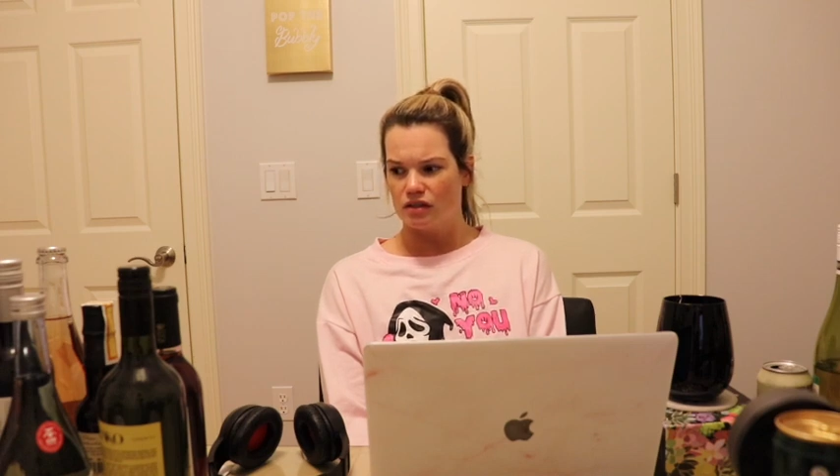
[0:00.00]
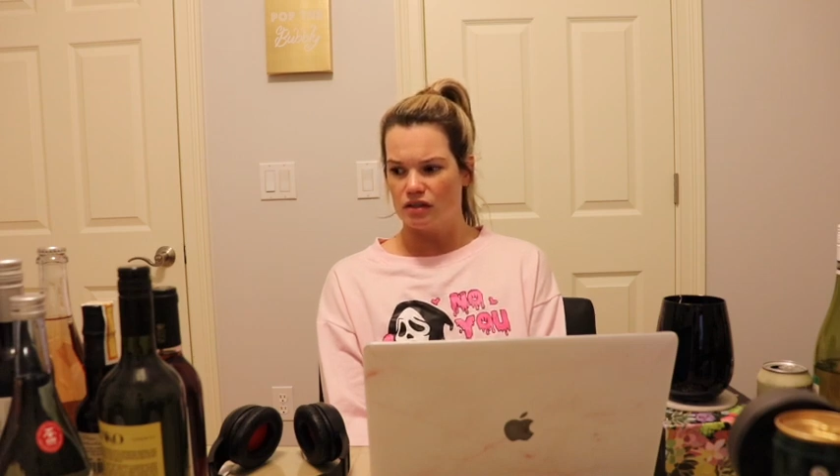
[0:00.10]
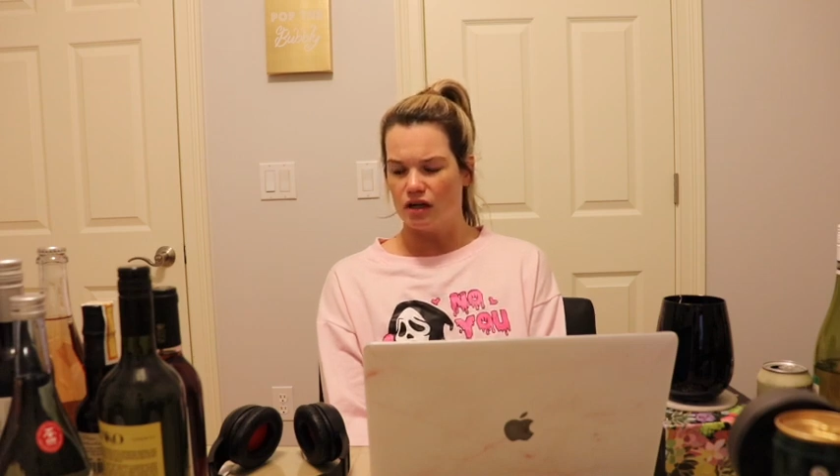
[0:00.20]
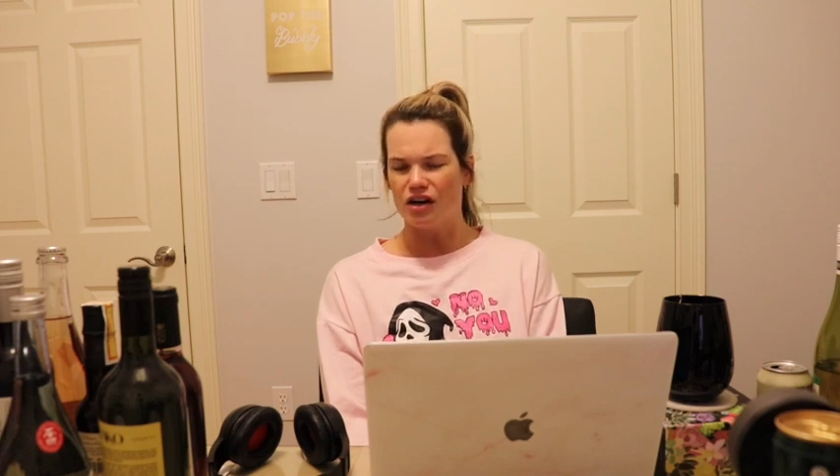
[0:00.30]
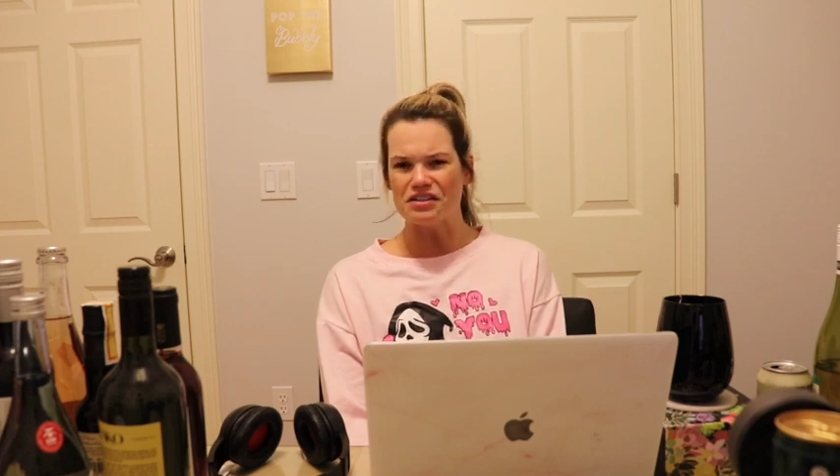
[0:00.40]

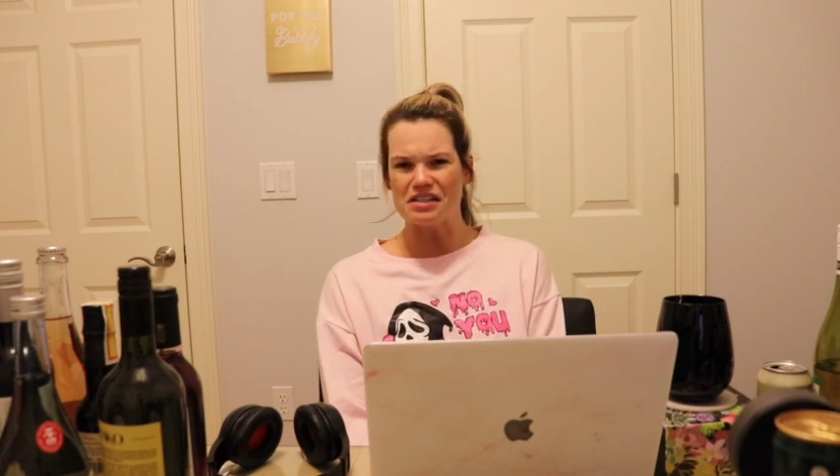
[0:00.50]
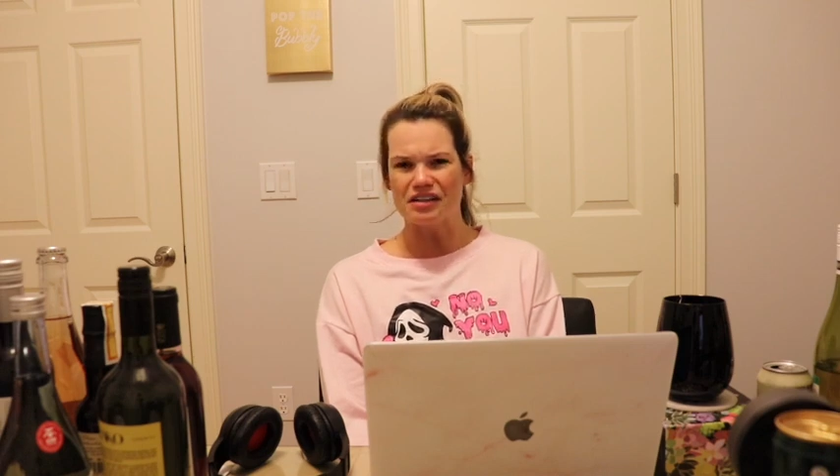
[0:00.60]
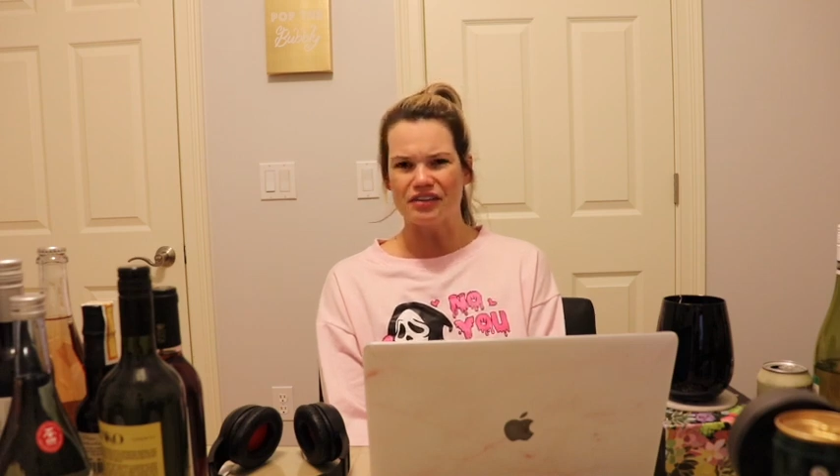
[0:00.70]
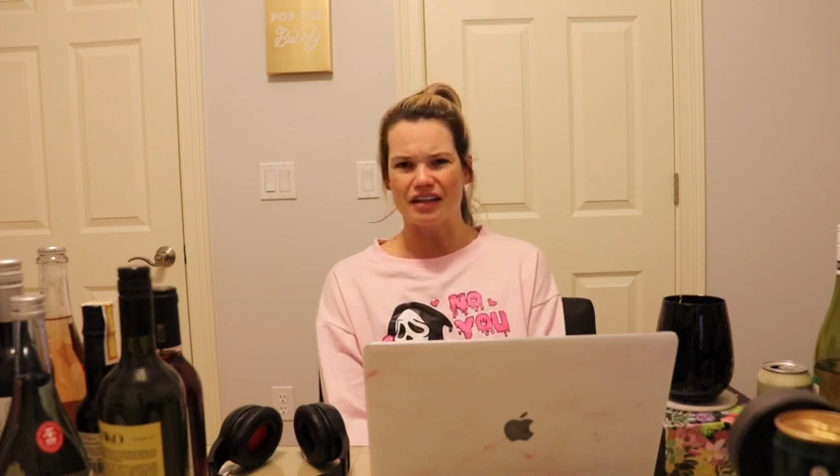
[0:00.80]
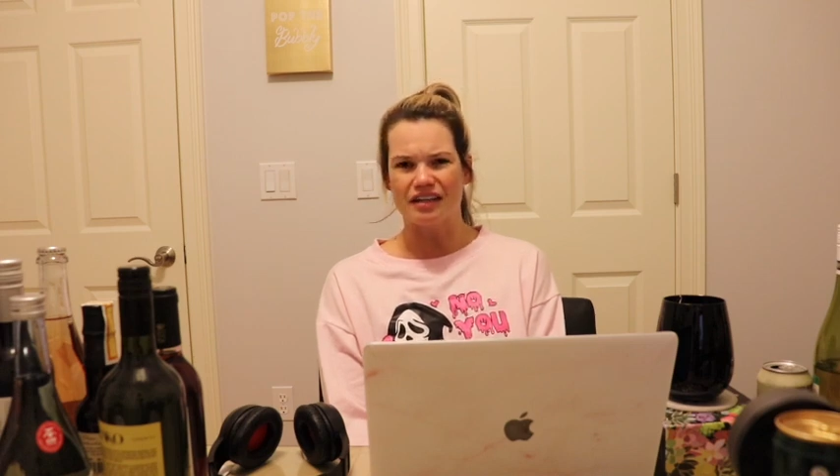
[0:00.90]
Haunting
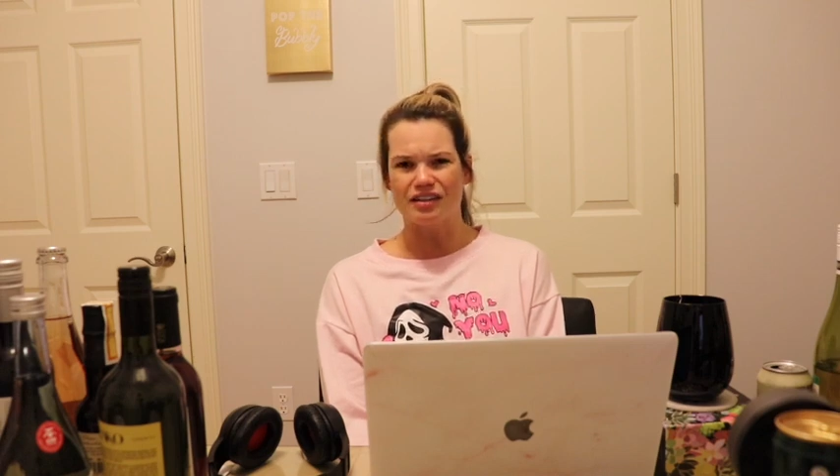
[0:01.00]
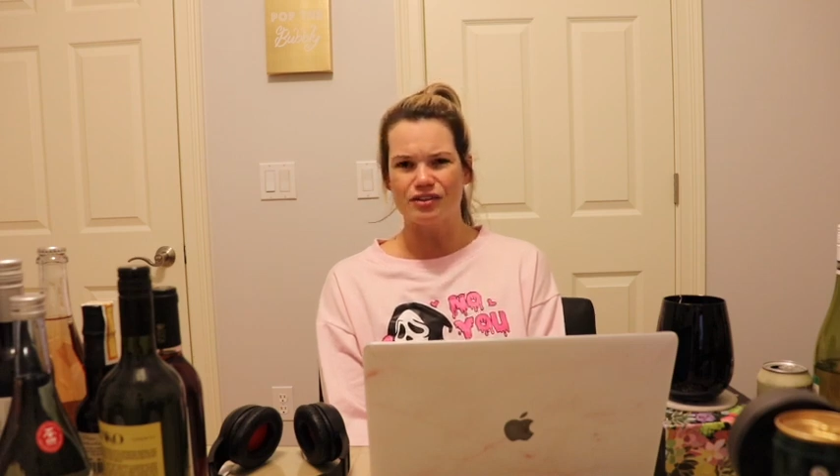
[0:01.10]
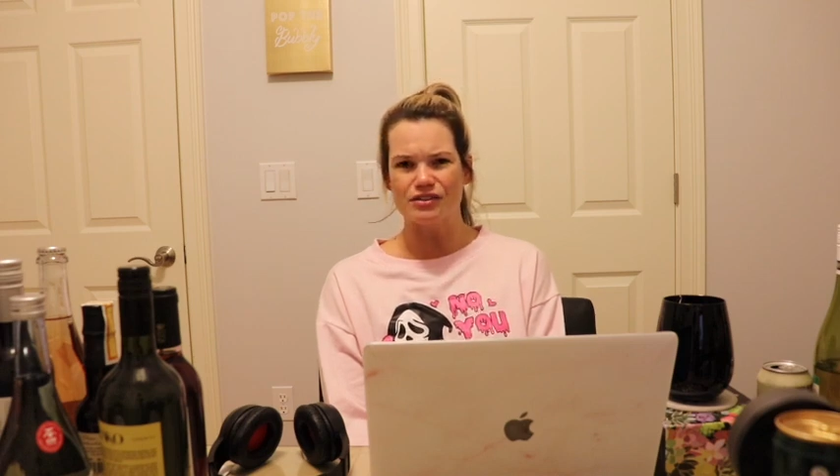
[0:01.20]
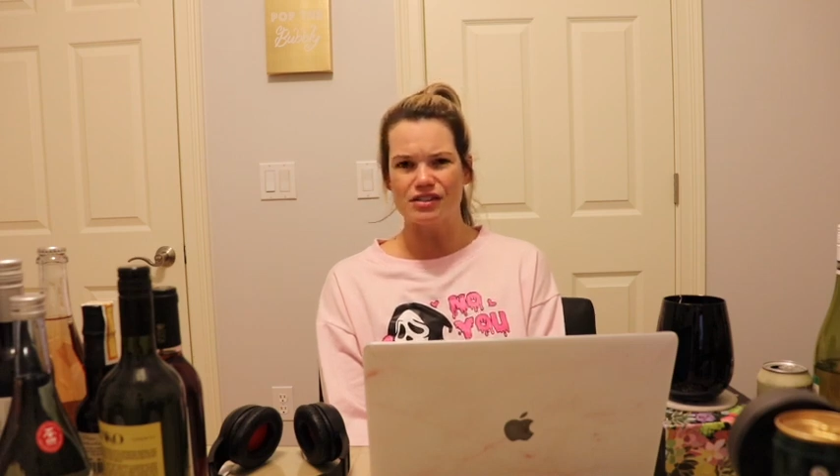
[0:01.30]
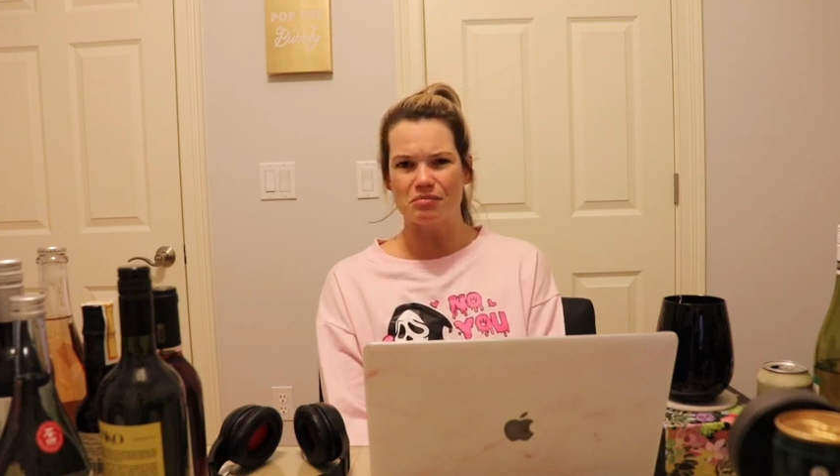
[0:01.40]
on the Hill
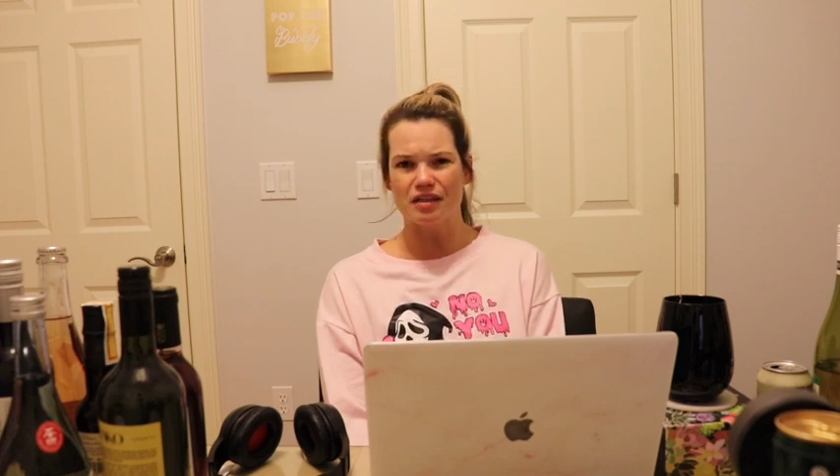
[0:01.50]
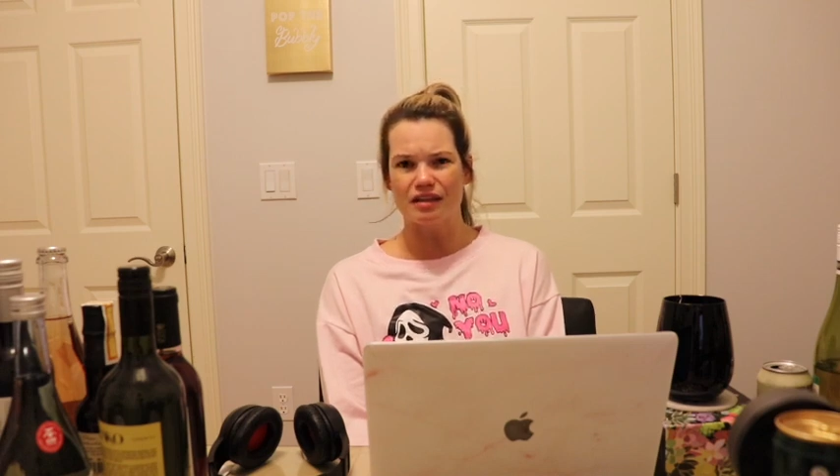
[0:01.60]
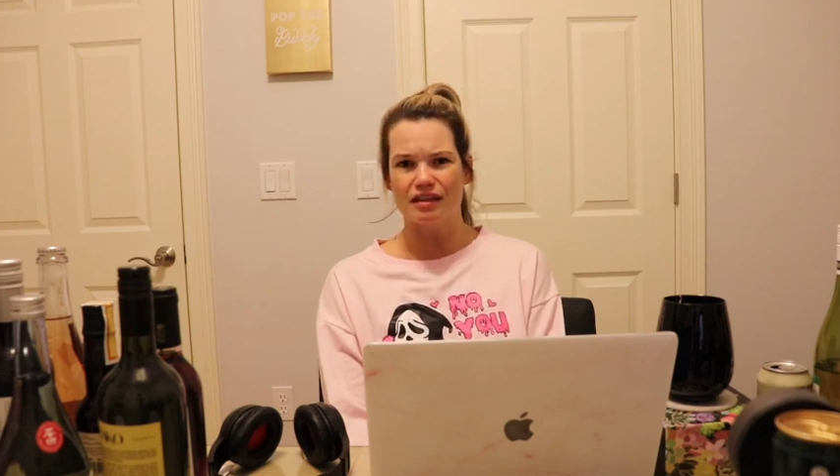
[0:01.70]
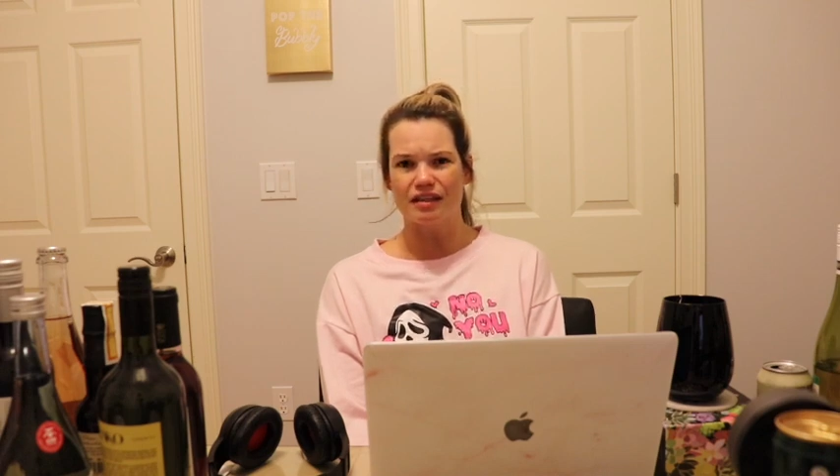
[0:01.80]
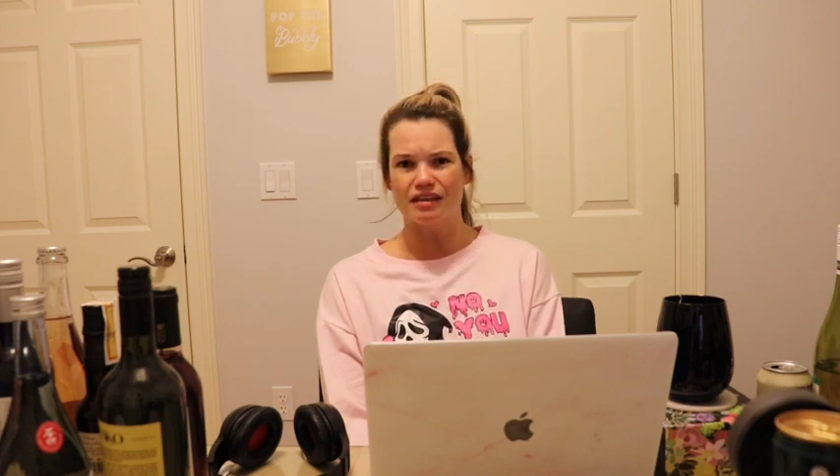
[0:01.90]
or
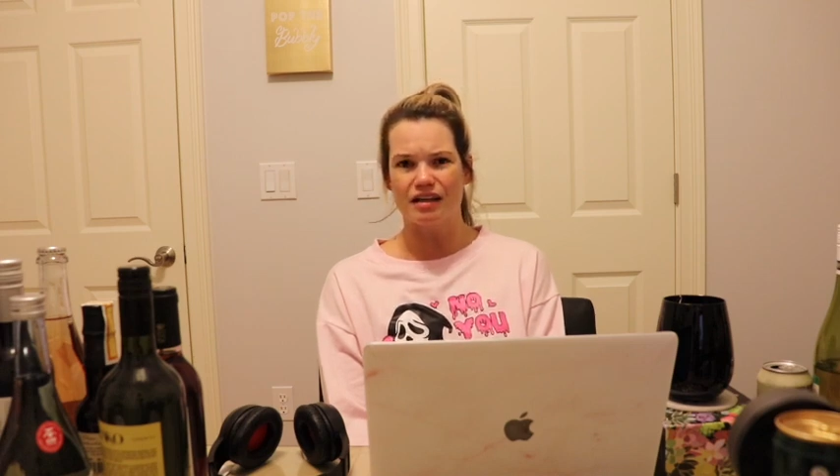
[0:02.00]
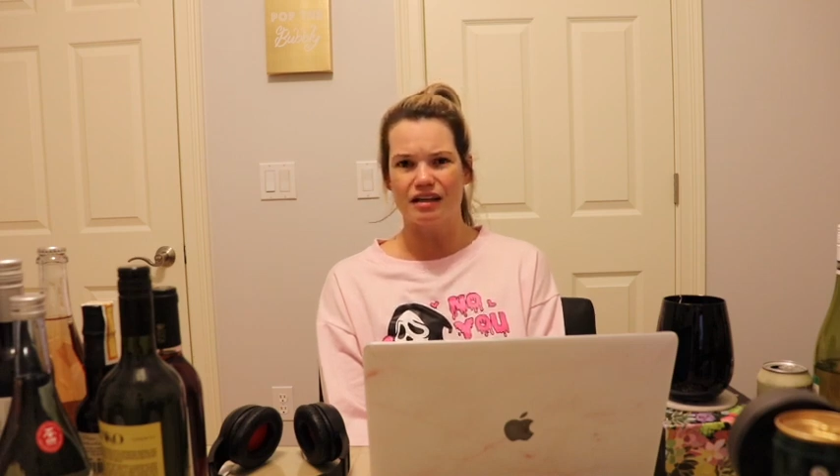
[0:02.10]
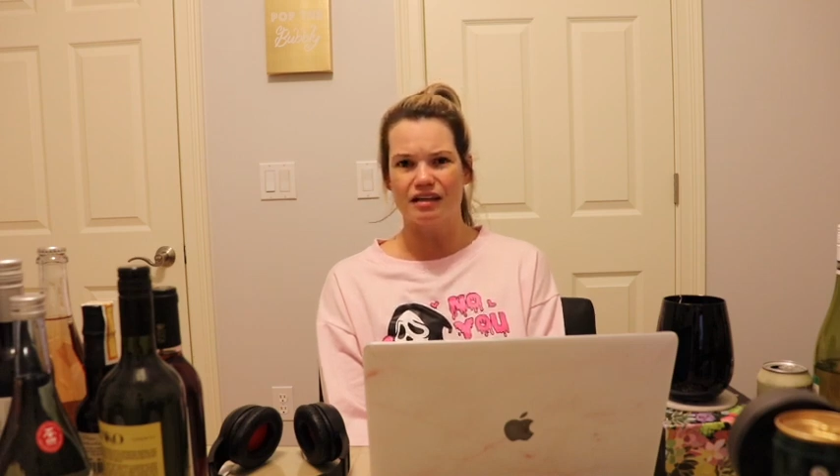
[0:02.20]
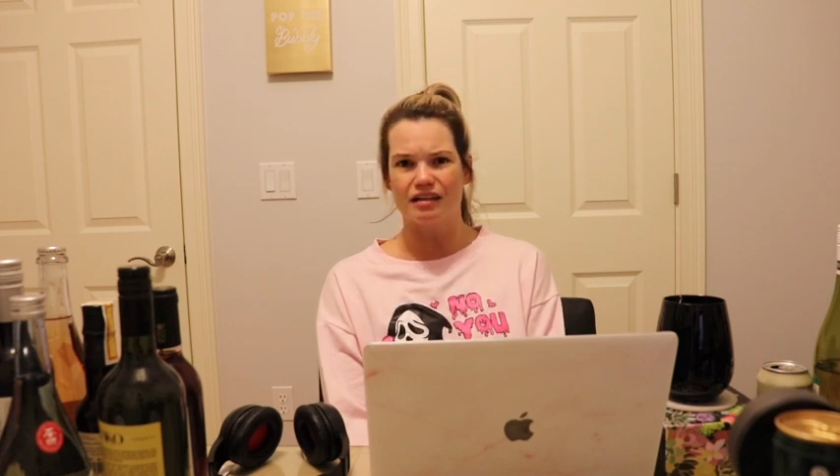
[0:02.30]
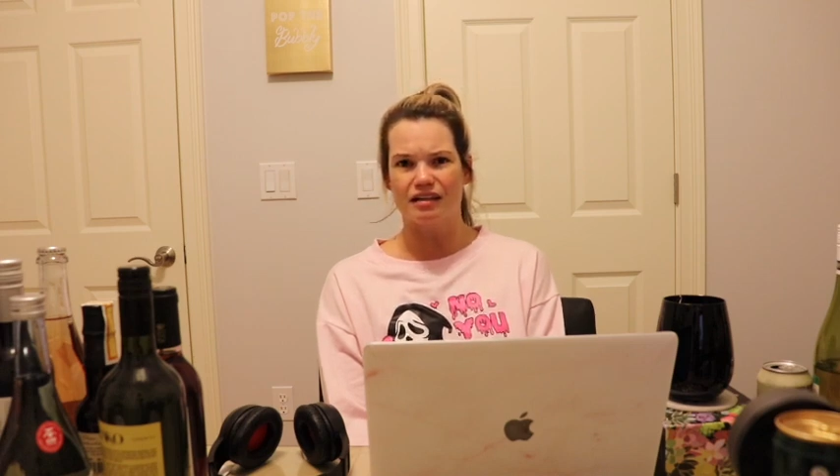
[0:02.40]
something like
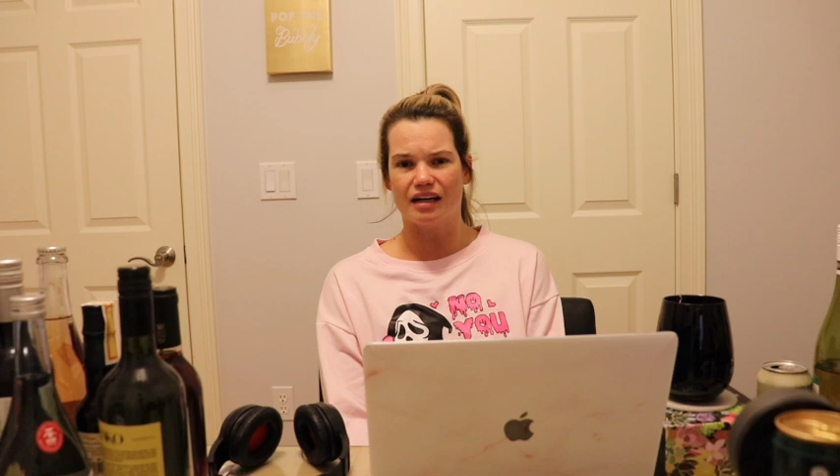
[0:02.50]
that.